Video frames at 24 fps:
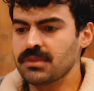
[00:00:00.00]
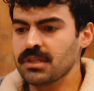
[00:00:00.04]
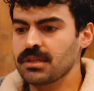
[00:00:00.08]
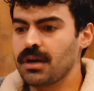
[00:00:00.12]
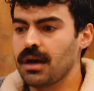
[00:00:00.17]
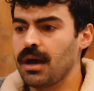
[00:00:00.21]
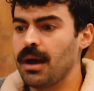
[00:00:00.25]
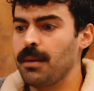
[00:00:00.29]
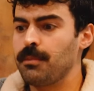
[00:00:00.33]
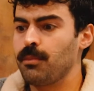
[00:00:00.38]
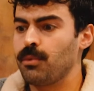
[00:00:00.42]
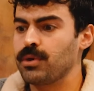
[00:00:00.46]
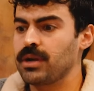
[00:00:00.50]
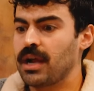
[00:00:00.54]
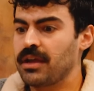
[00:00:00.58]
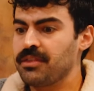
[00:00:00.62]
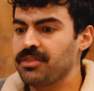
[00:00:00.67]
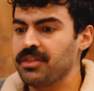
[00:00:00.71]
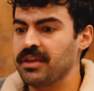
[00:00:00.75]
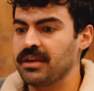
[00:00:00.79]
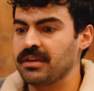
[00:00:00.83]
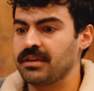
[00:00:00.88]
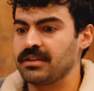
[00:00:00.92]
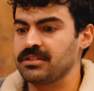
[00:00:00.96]
um, what I
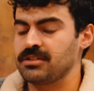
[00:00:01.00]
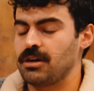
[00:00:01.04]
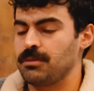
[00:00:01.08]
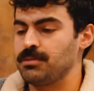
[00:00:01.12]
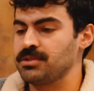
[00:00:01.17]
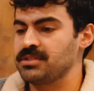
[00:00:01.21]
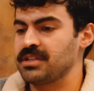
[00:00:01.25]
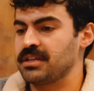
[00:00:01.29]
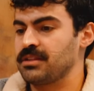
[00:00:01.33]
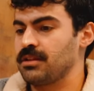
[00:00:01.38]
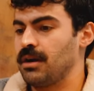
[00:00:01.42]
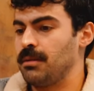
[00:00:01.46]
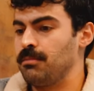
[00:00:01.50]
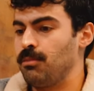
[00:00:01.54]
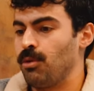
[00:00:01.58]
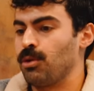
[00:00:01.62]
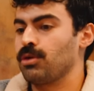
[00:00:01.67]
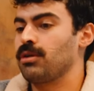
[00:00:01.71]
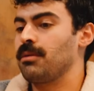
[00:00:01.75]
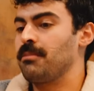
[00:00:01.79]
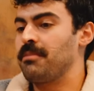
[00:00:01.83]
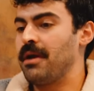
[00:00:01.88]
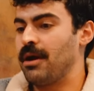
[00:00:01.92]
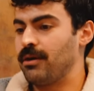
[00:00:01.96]
think is almost like a
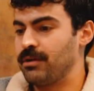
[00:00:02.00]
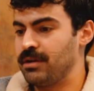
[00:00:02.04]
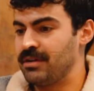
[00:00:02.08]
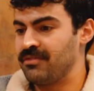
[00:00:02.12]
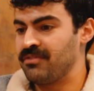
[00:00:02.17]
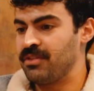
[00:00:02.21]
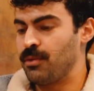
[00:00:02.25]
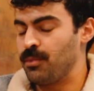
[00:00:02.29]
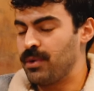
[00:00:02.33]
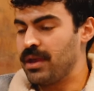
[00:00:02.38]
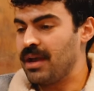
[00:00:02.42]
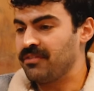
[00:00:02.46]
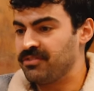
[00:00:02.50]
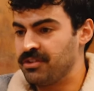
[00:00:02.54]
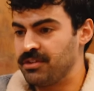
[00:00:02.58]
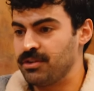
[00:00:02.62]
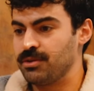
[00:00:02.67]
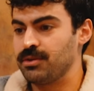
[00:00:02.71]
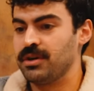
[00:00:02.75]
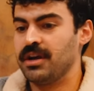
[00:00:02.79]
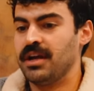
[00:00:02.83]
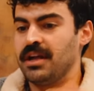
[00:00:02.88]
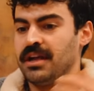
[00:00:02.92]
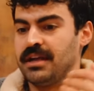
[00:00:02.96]
moral imperative that we have to
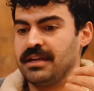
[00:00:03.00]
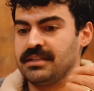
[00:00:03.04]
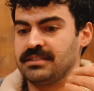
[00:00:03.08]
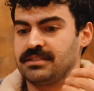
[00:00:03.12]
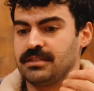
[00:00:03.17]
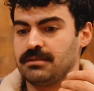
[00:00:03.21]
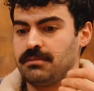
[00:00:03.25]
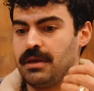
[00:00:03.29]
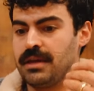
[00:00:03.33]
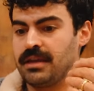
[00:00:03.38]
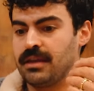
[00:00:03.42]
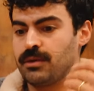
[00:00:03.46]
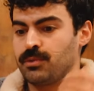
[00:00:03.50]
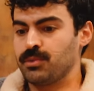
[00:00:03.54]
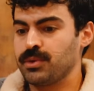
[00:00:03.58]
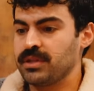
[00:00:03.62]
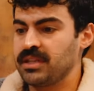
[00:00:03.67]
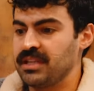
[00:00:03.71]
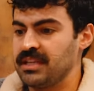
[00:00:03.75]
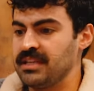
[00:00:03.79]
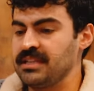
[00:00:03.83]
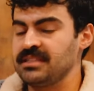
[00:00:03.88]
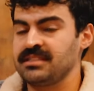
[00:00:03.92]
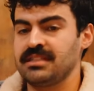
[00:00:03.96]
do is to make it
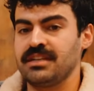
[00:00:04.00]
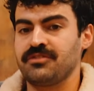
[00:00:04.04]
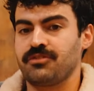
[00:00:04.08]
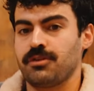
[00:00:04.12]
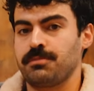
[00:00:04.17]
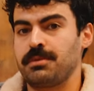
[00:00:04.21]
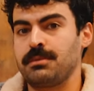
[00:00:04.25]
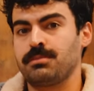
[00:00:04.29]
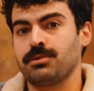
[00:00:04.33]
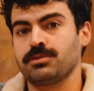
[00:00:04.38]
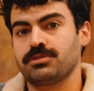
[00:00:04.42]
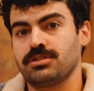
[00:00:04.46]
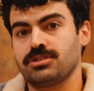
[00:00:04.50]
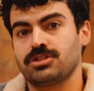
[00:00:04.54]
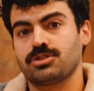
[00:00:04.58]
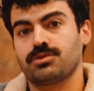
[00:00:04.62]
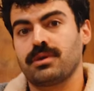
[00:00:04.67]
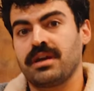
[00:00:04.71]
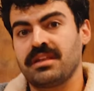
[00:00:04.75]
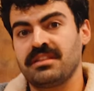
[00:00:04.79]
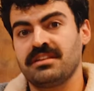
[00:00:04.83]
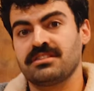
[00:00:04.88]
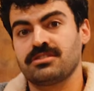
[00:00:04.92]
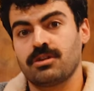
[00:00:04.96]
really easy for people to
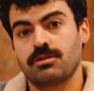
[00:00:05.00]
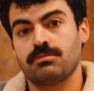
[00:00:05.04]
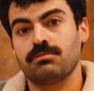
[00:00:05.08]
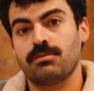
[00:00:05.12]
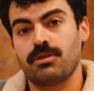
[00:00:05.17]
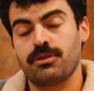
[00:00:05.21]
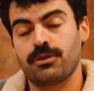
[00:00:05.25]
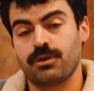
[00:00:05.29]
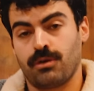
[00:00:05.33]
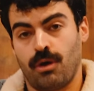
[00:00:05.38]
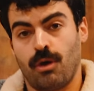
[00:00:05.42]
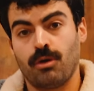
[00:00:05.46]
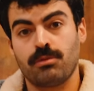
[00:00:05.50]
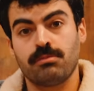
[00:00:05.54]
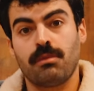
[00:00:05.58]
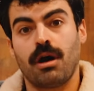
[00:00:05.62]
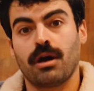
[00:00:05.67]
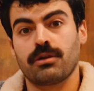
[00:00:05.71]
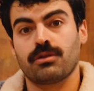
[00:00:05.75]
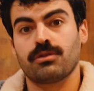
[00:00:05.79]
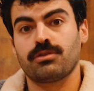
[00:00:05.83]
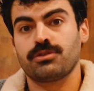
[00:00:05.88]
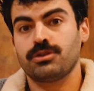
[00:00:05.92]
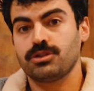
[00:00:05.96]
train these own your own
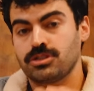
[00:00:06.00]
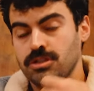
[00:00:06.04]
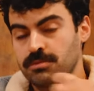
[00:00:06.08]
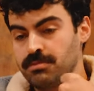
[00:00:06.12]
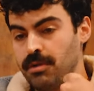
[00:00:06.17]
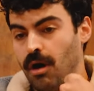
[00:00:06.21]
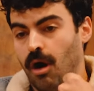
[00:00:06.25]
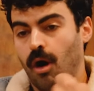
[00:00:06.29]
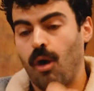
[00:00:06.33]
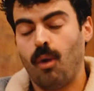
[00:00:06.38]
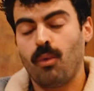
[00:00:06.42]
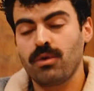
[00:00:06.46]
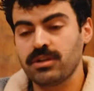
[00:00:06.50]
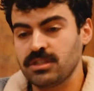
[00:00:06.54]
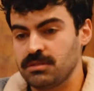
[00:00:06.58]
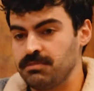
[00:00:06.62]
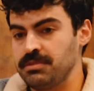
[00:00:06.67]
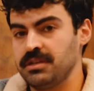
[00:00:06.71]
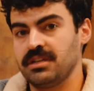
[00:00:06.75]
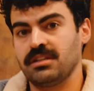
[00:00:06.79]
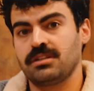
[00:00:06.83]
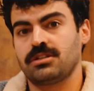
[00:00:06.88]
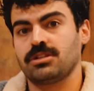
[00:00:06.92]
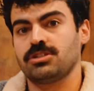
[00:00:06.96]
model. You should always
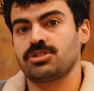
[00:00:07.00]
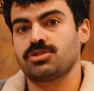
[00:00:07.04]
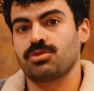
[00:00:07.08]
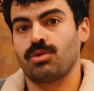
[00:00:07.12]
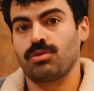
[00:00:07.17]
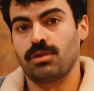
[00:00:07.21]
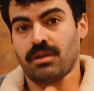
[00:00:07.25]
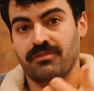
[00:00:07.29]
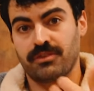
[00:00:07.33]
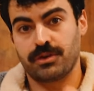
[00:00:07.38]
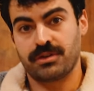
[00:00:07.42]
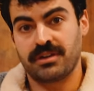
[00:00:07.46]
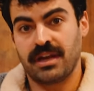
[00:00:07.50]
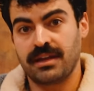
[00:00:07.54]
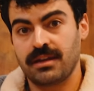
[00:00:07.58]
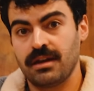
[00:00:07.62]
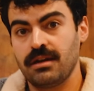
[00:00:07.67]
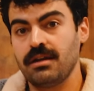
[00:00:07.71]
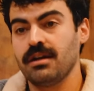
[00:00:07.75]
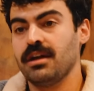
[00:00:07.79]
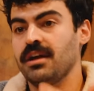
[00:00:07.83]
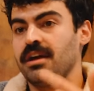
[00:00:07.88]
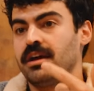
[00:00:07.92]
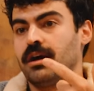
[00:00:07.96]
be in control of your
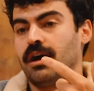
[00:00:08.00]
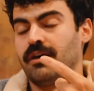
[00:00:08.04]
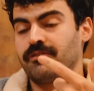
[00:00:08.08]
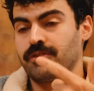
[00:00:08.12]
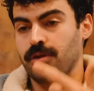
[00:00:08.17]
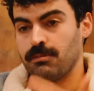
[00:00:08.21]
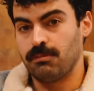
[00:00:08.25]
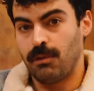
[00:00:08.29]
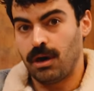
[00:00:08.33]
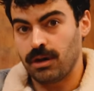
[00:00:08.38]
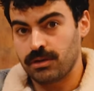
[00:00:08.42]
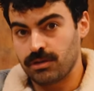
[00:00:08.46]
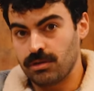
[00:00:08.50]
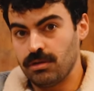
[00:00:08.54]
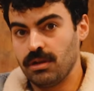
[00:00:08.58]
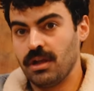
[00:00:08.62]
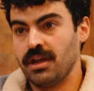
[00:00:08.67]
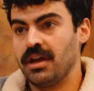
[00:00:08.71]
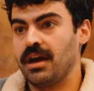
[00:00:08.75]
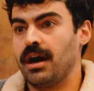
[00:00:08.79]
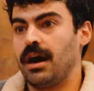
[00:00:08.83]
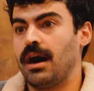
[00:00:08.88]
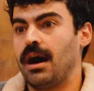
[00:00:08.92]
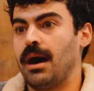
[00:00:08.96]
data, of your model,
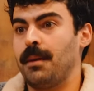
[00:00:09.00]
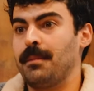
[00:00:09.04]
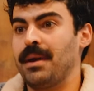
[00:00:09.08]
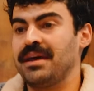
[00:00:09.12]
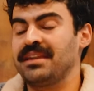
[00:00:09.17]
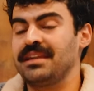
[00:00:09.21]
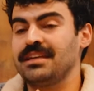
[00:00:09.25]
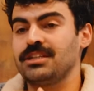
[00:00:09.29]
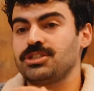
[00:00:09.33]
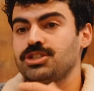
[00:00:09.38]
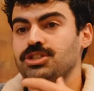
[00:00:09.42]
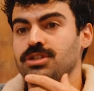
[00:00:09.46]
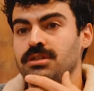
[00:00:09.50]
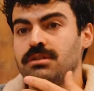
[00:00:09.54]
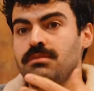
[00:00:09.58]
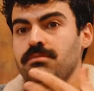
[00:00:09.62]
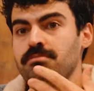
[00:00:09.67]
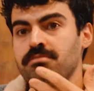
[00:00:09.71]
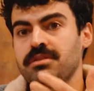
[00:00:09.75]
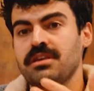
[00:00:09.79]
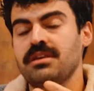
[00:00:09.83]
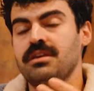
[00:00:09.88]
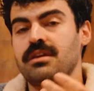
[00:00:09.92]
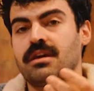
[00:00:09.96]
um, and it
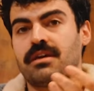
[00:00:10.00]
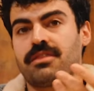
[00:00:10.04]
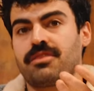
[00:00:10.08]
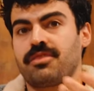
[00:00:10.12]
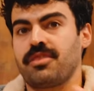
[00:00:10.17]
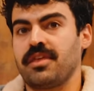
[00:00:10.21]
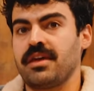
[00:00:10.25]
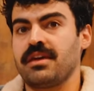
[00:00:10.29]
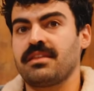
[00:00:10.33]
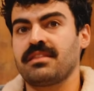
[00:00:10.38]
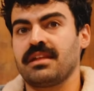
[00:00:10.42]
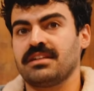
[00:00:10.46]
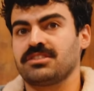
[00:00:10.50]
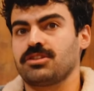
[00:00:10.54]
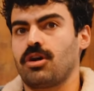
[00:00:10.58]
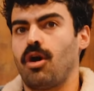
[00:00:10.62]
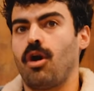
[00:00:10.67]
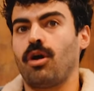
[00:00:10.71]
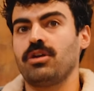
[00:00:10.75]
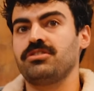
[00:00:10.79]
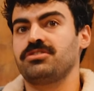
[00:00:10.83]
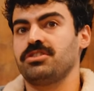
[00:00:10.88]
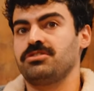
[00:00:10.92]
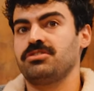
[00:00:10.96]
shouldn't be a thing that's
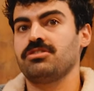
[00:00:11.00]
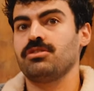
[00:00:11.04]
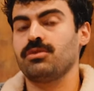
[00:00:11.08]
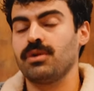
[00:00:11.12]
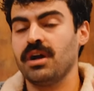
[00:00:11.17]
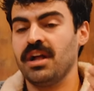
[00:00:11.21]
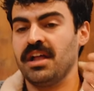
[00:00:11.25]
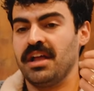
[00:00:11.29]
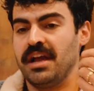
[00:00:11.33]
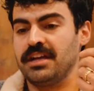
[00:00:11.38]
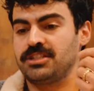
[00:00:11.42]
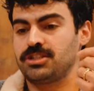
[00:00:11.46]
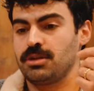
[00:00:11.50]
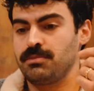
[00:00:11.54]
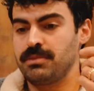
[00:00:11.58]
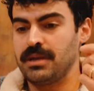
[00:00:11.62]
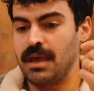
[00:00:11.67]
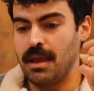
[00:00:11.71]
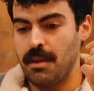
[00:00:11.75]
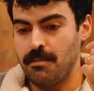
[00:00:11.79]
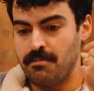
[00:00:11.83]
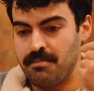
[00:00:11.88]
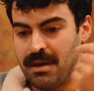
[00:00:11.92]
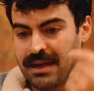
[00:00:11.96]
hard to do. It should be
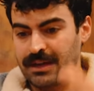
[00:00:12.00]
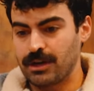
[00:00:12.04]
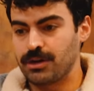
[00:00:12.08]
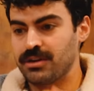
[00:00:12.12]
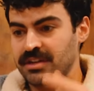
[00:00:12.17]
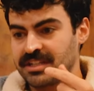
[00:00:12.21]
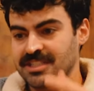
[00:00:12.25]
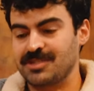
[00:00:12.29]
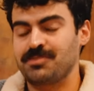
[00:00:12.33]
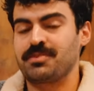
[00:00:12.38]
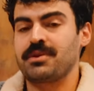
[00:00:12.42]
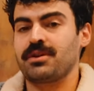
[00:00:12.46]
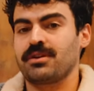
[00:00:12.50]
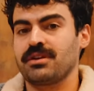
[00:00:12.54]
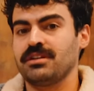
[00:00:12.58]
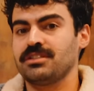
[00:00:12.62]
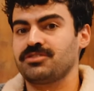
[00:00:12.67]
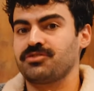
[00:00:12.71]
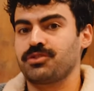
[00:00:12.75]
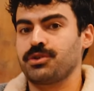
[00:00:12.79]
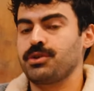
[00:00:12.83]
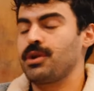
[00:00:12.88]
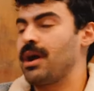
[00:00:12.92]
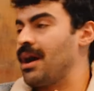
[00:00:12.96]
a better experience
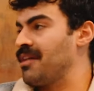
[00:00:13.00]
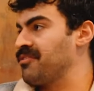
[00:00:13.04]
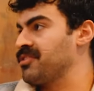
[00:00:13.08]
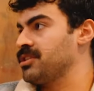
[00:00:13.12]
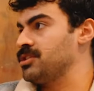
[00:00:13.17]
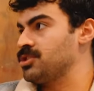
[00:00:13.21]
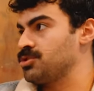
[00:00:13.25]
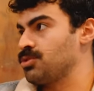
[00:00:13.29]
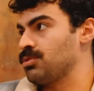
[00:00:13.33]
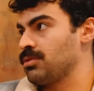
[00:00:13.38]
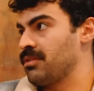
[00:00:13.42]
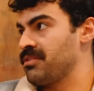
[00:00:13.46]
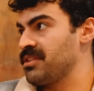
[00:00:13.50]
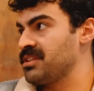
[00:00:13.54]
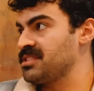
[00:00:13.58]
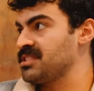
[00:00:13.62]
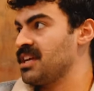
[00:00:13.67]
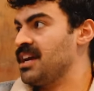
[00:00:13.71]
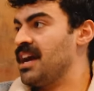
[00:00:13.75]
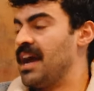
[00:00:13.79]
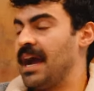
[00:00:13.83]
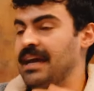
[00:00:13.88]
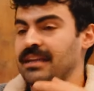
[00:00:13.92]
for you to have control of this.